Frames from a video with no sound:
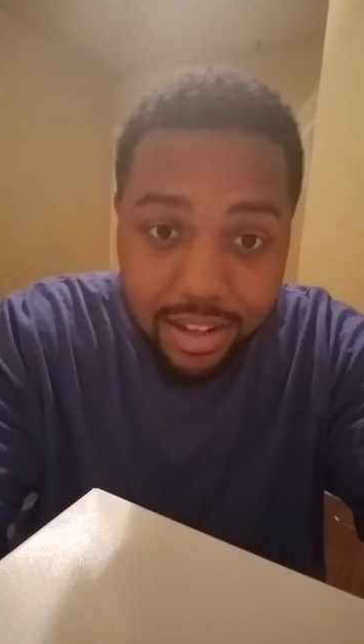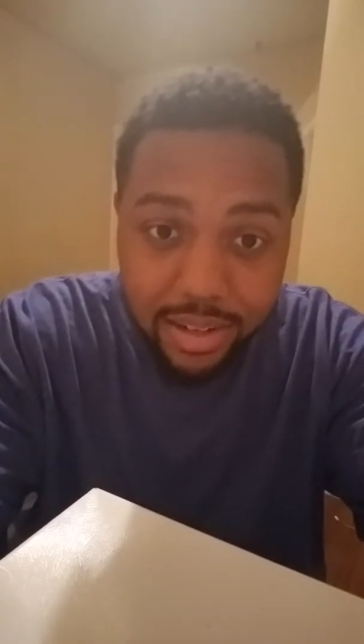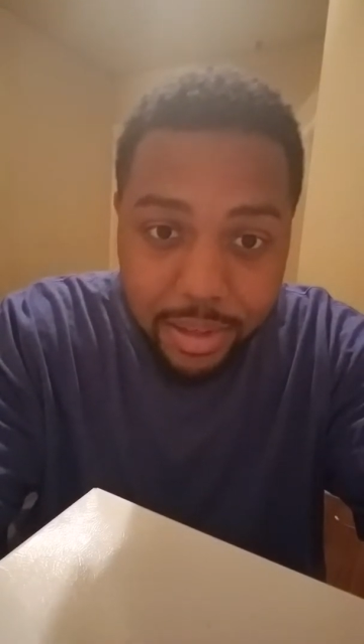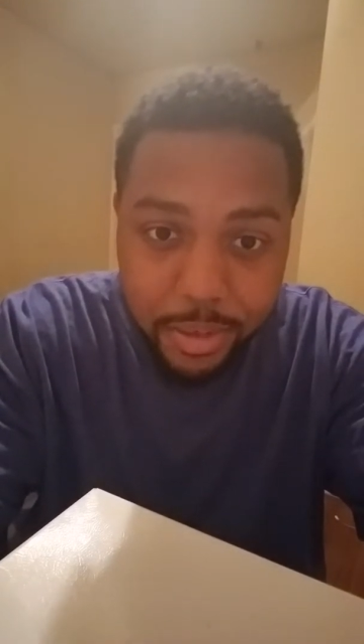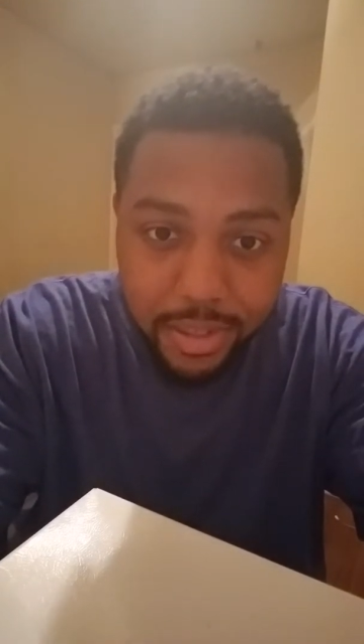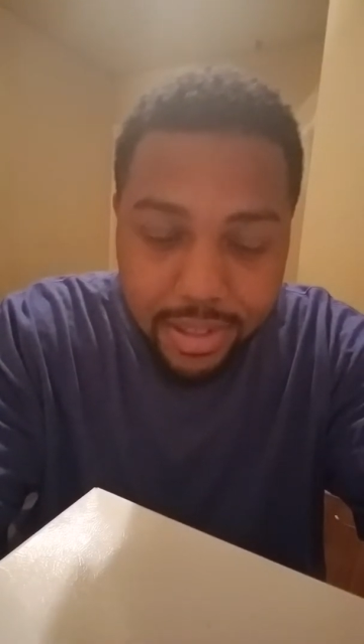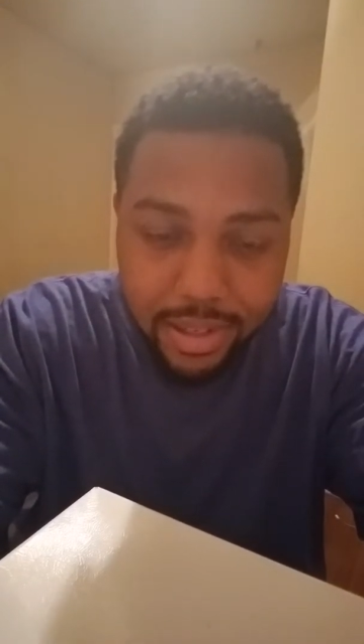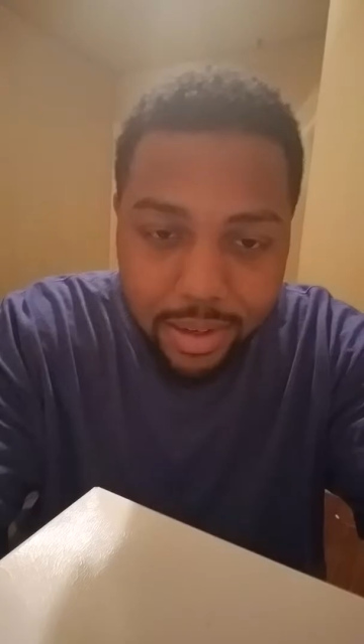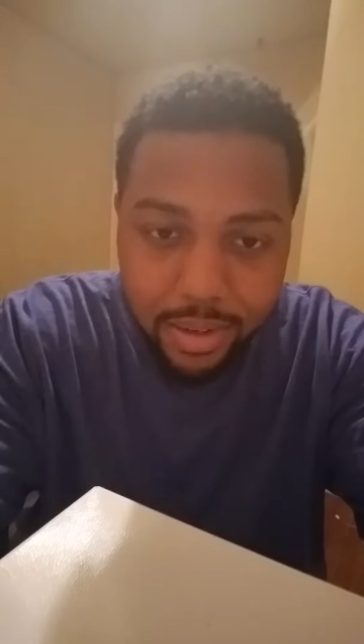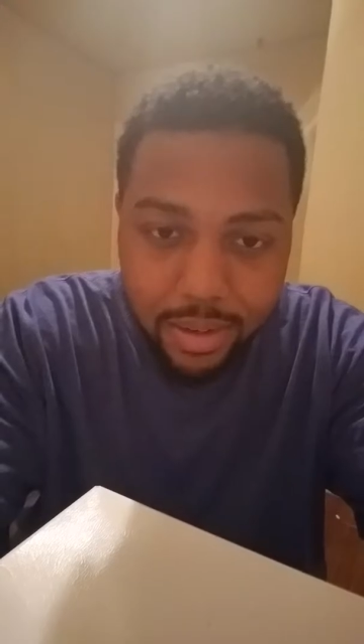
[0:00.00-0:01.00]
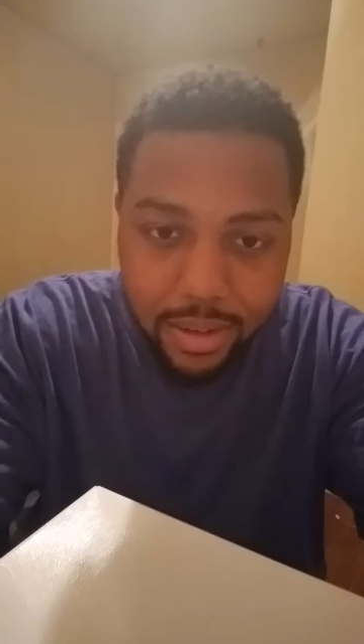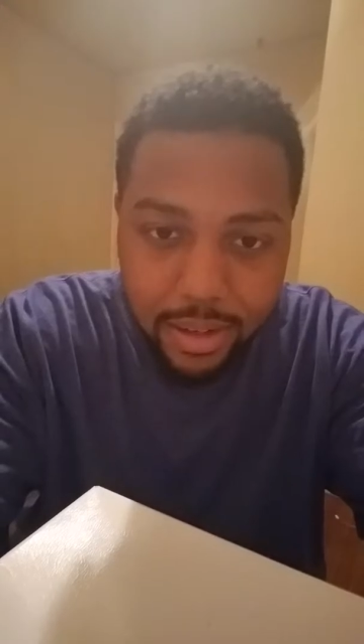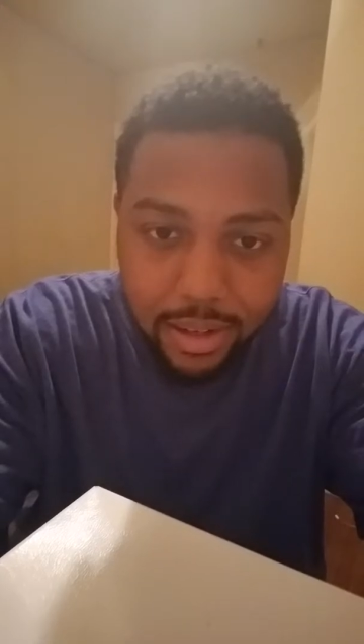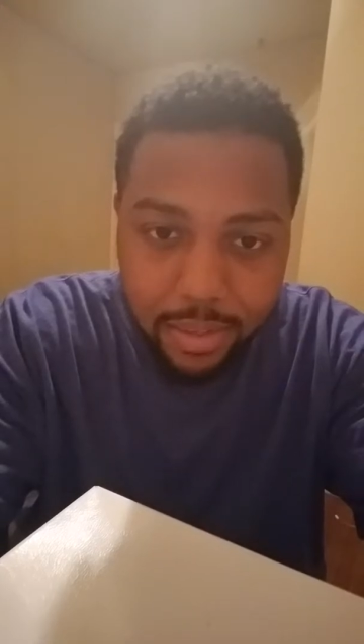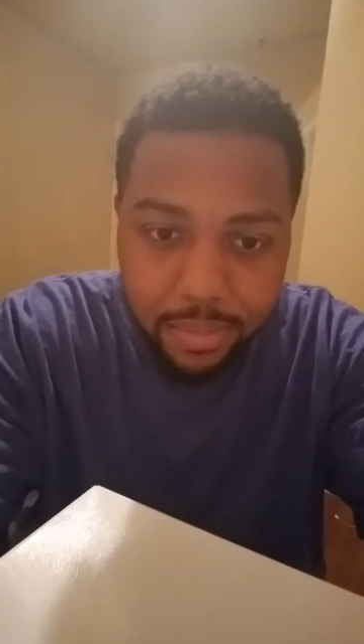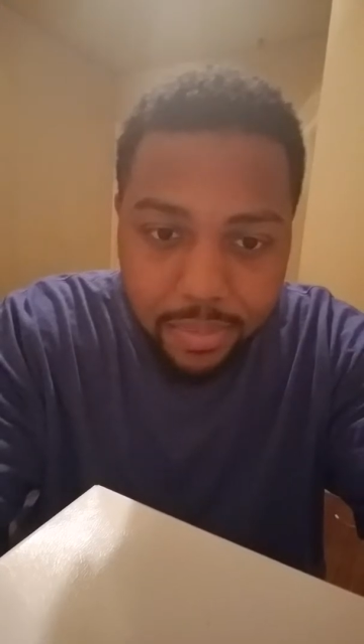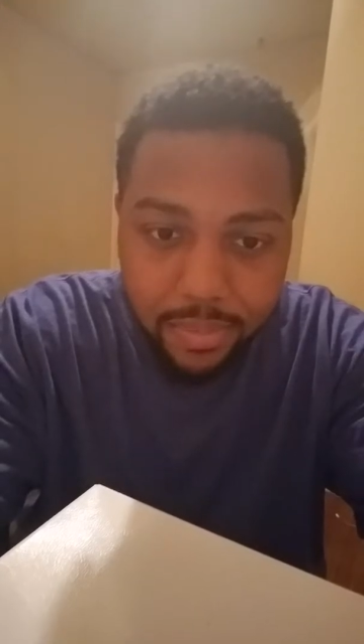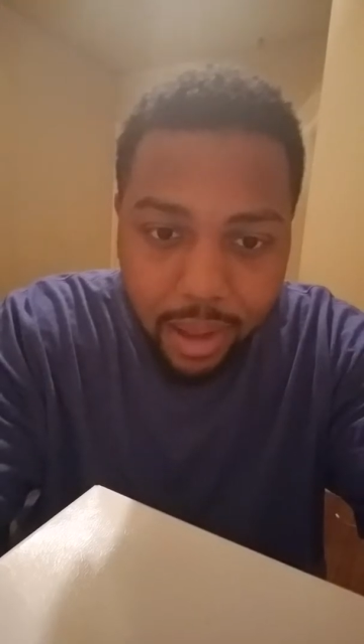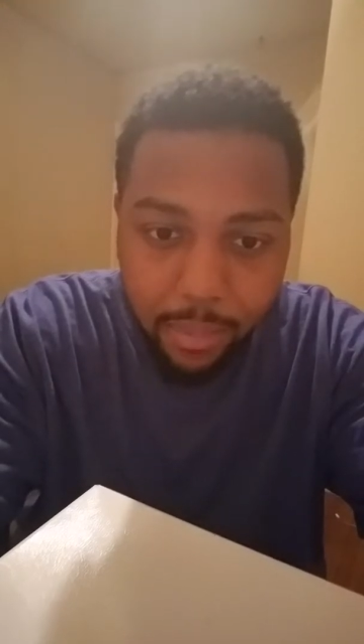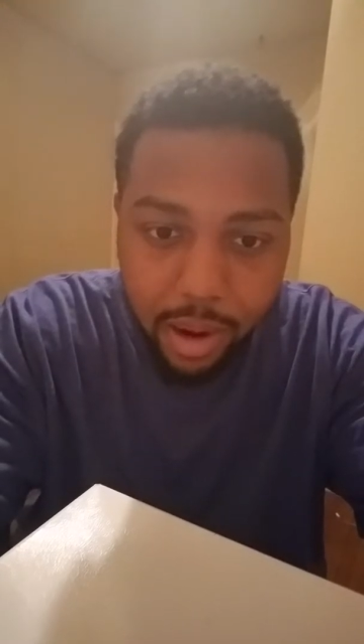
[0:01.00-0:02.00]
do it. So
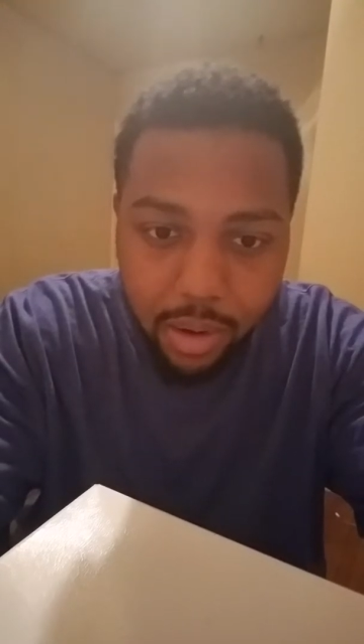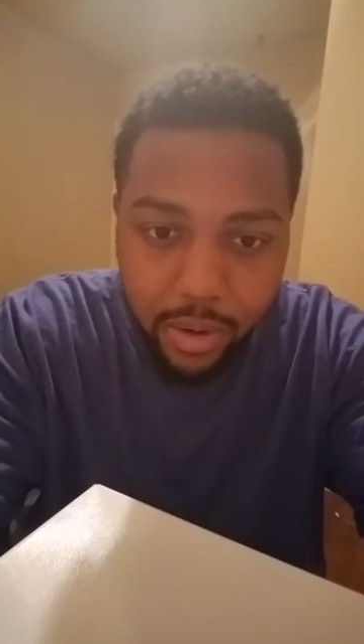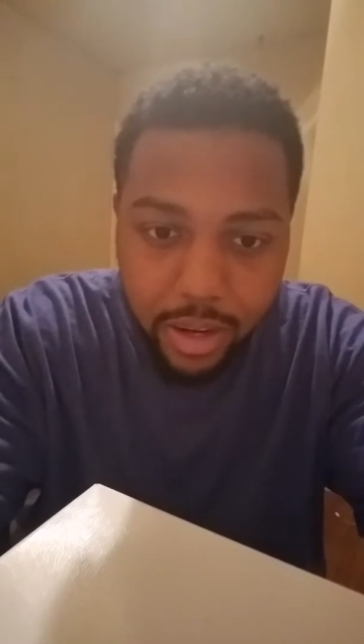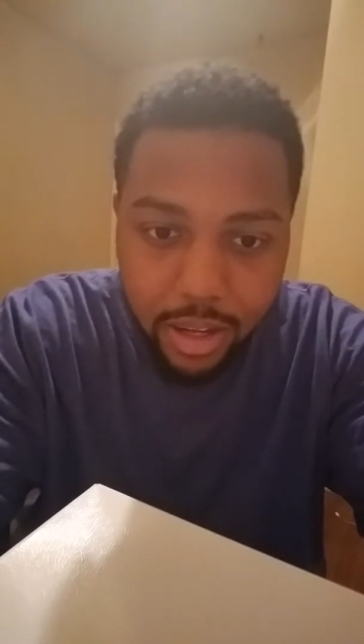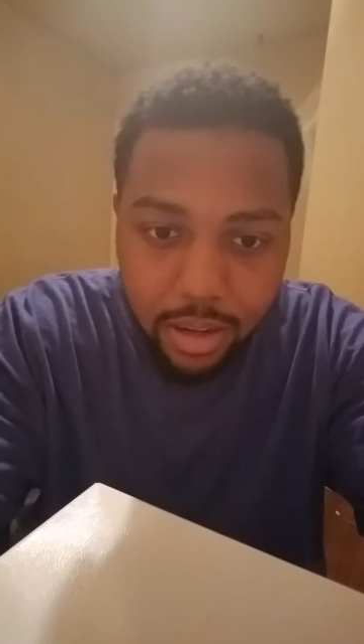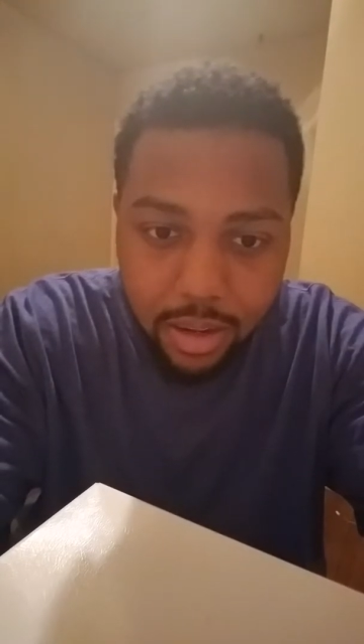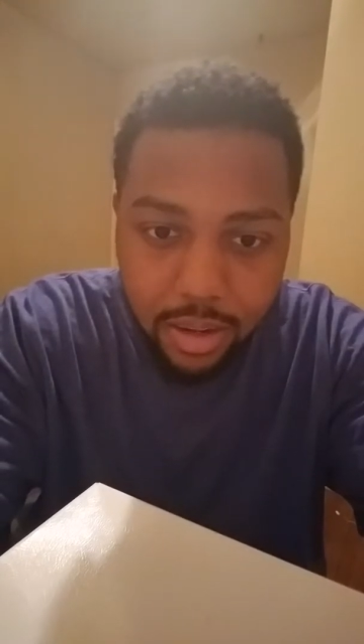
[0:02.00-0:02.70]
I'm already